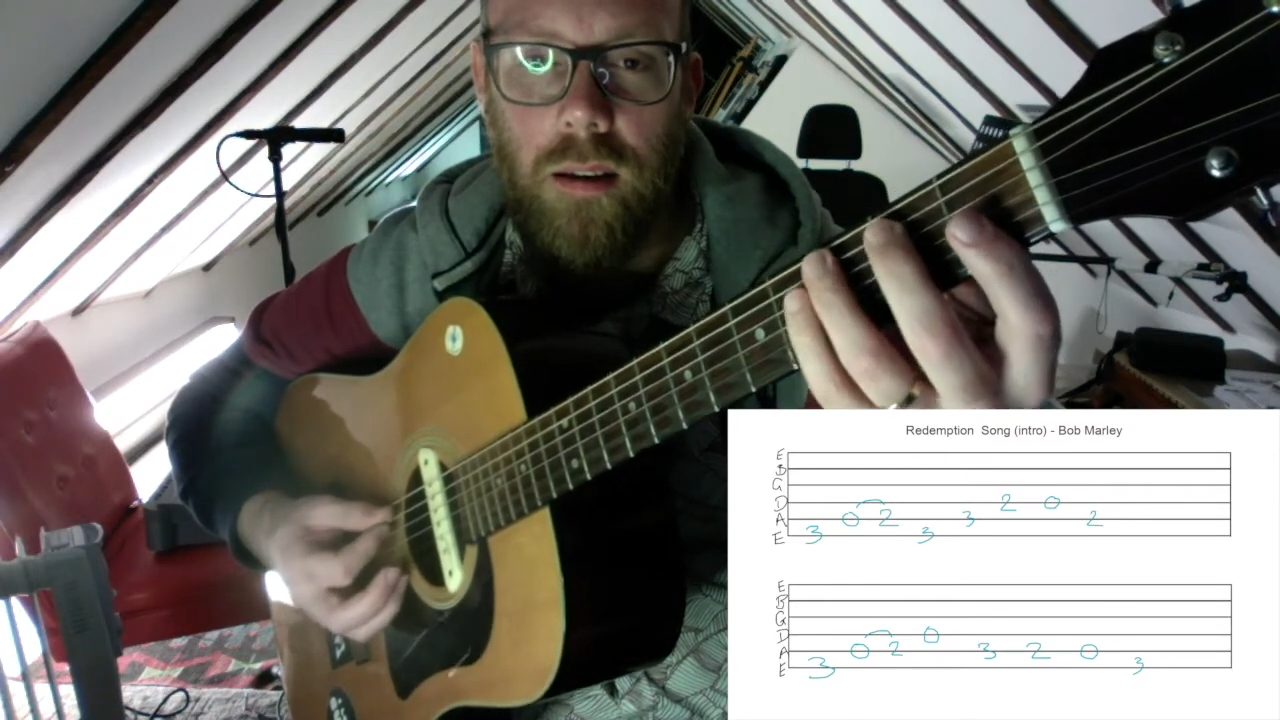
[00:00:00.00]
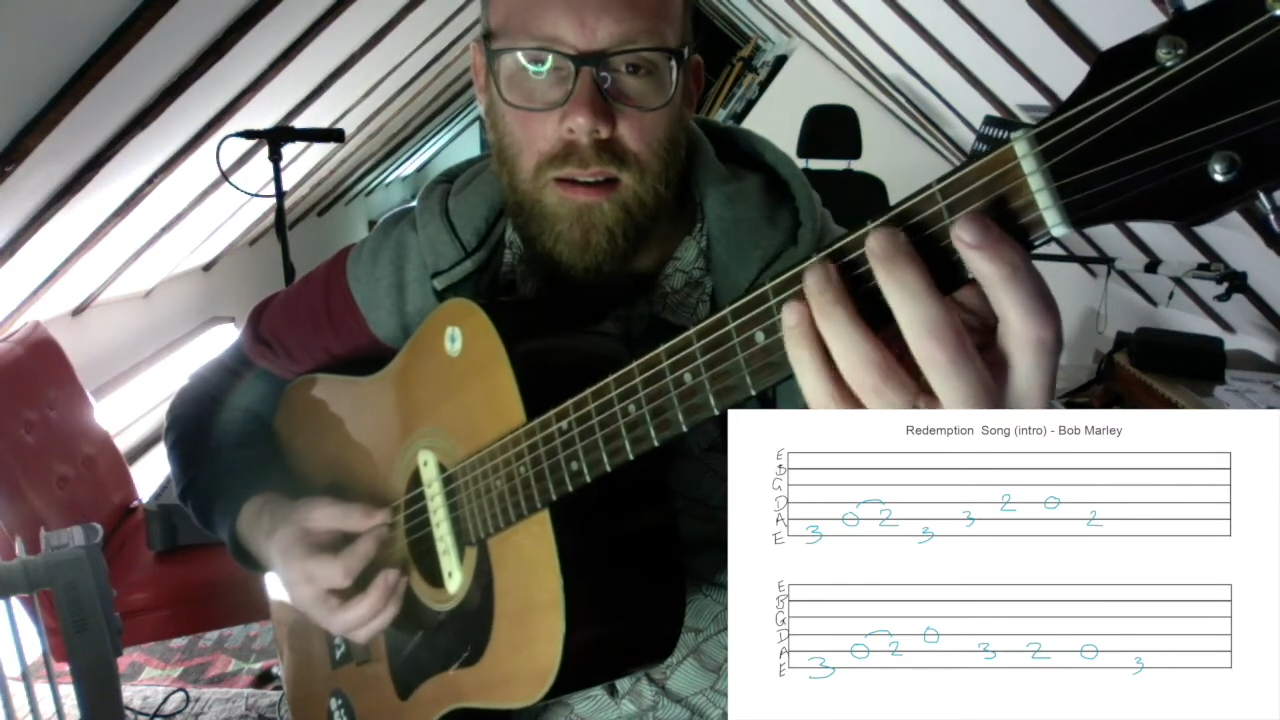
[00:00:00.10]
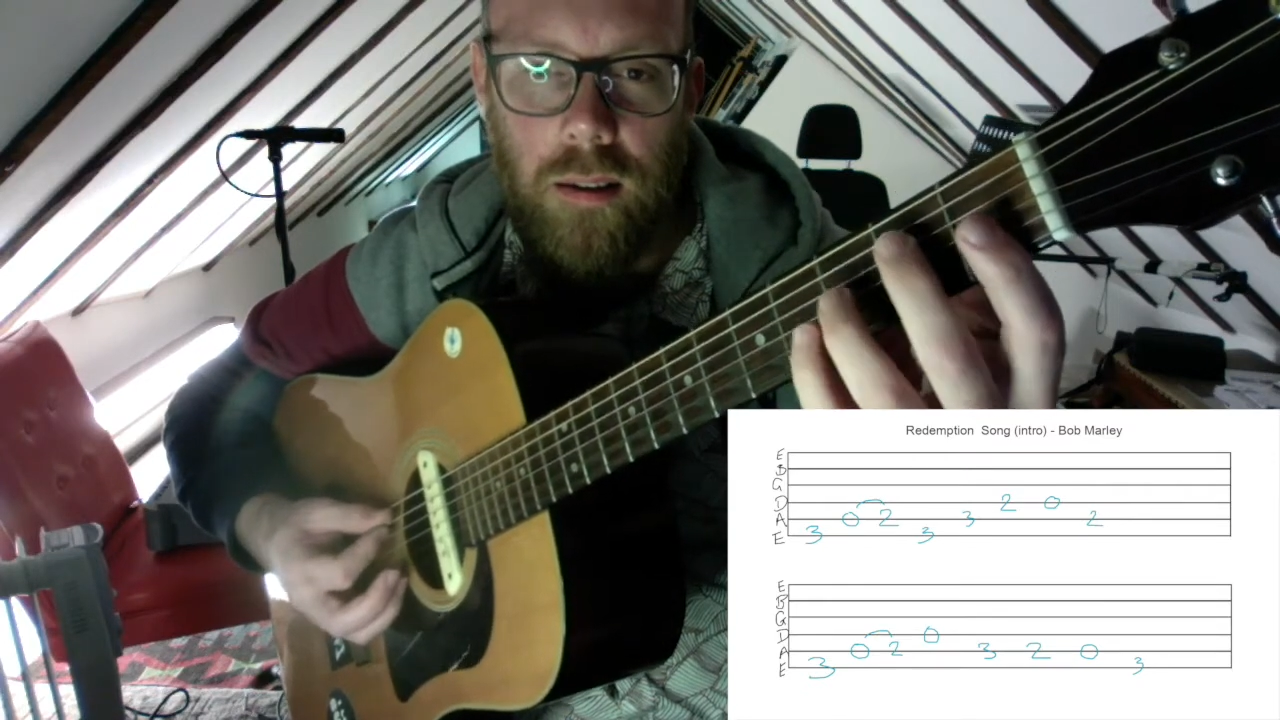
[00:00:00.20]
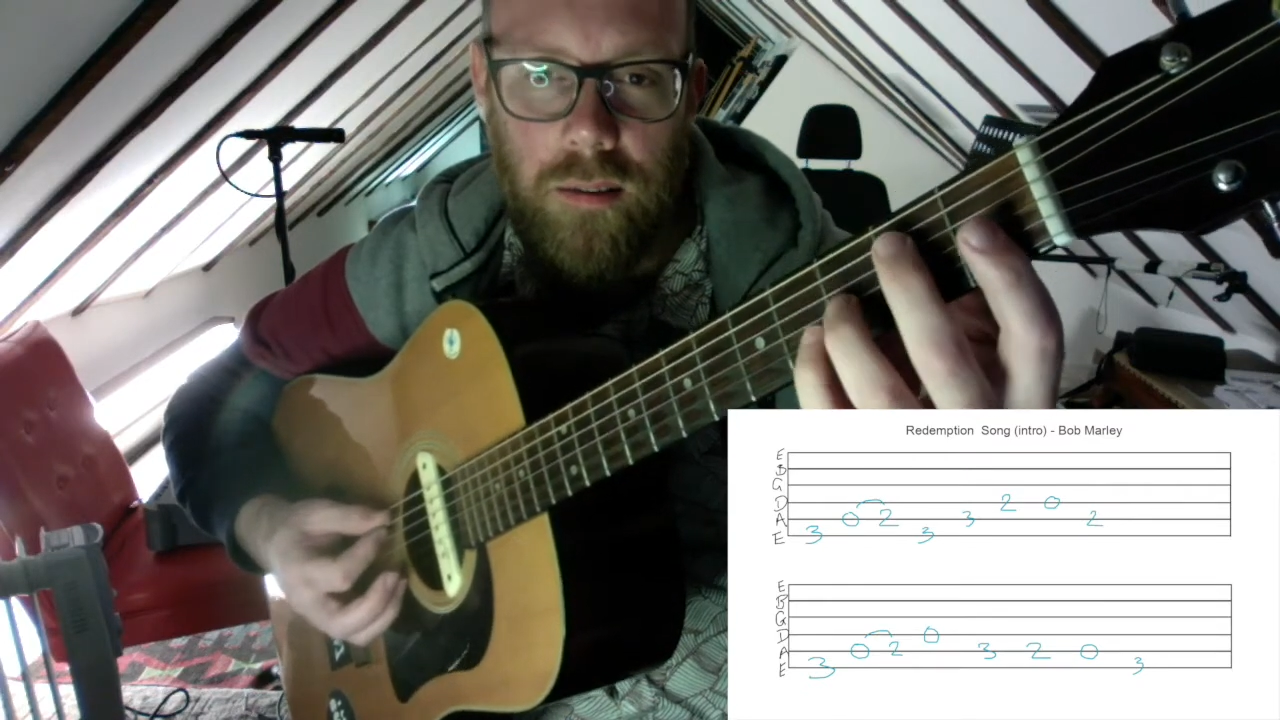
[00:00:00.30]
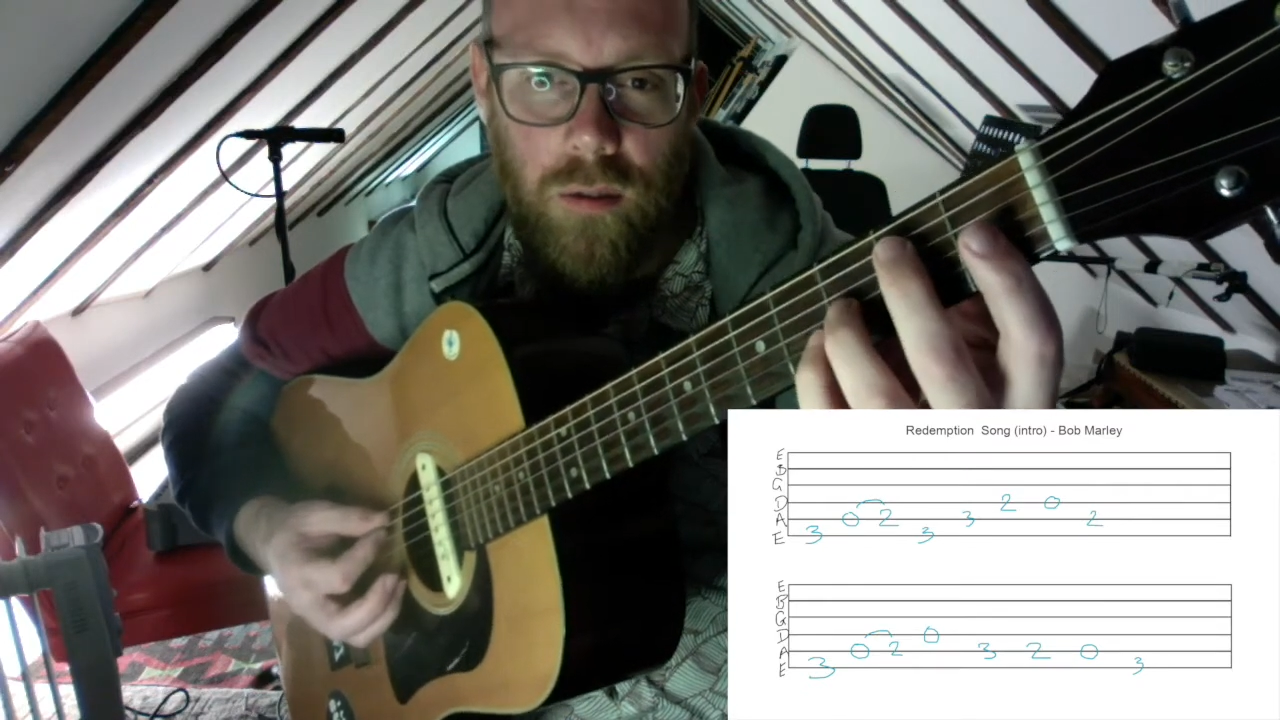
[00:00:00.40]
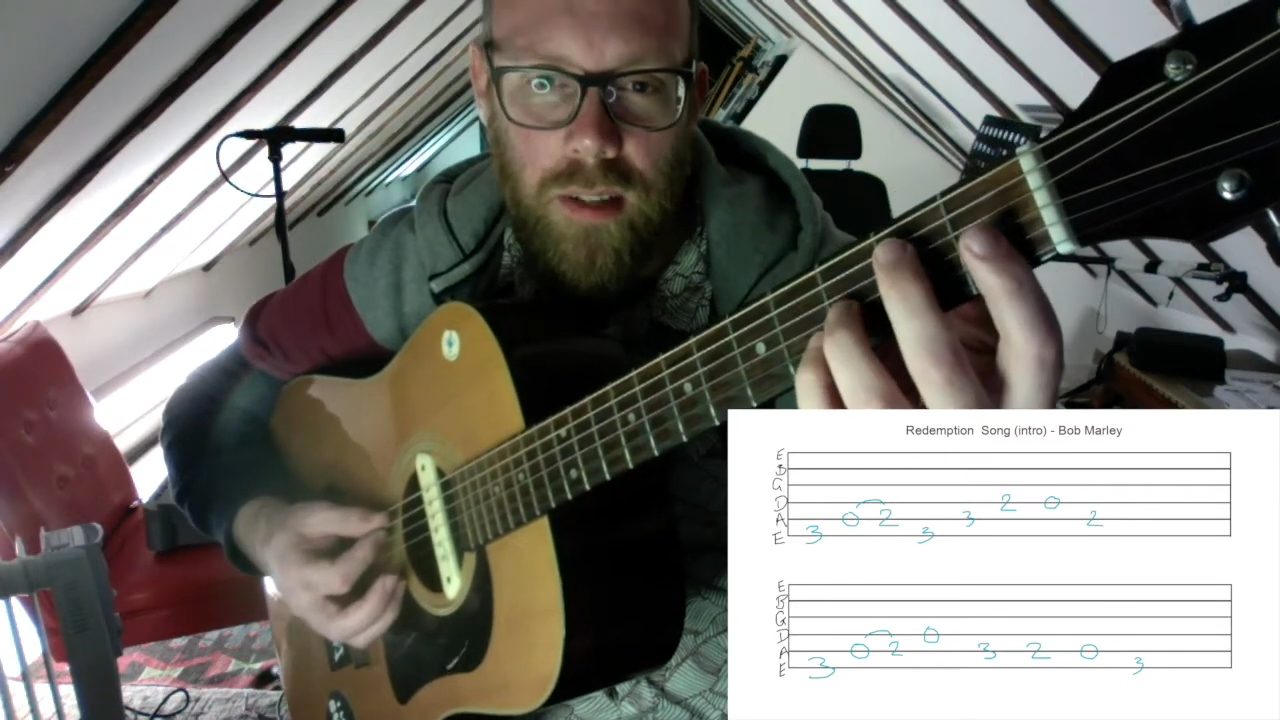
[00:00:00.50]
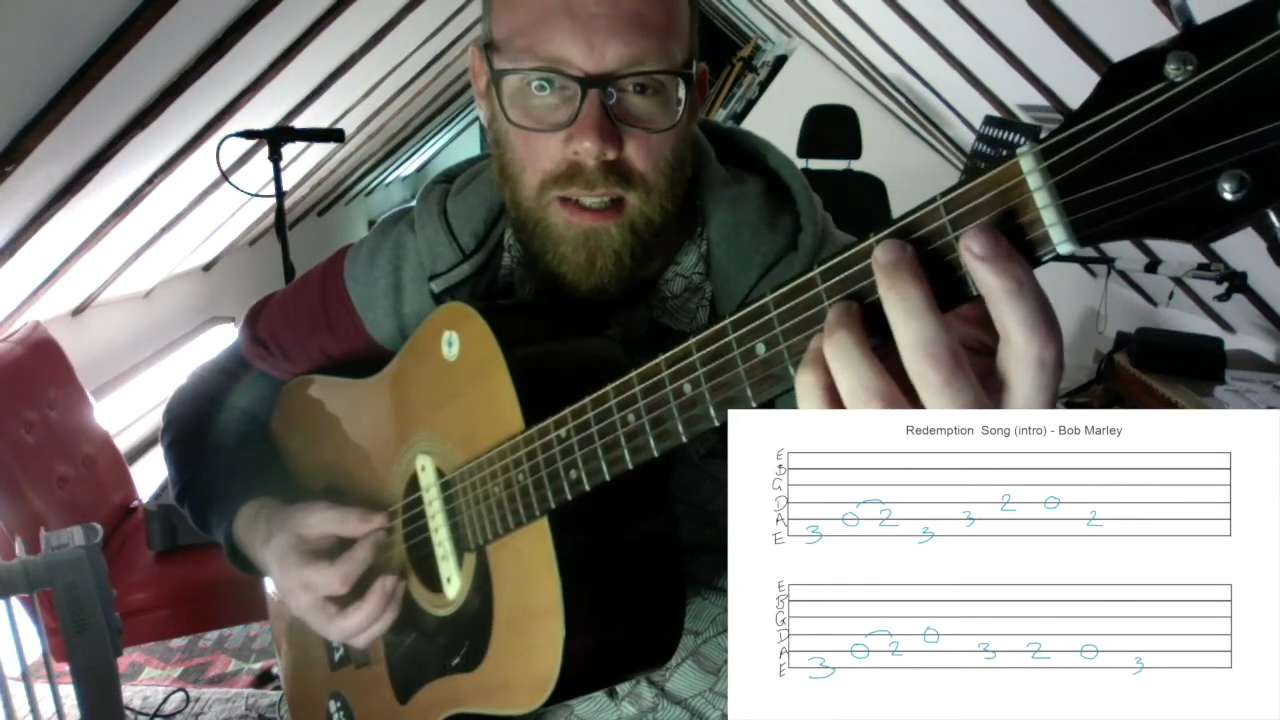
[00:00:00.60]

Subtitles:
It's not really